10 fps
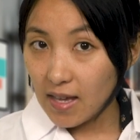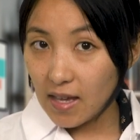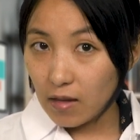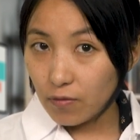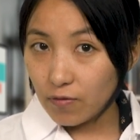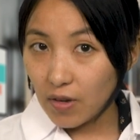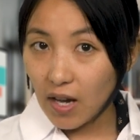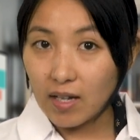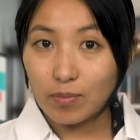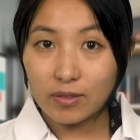if
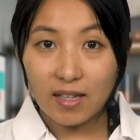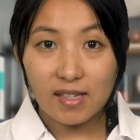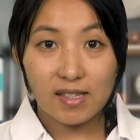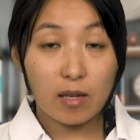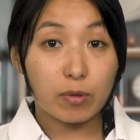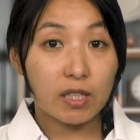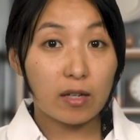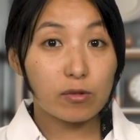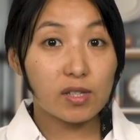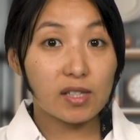I place a
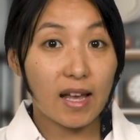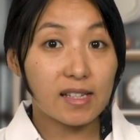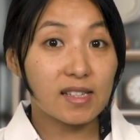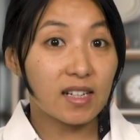potato slice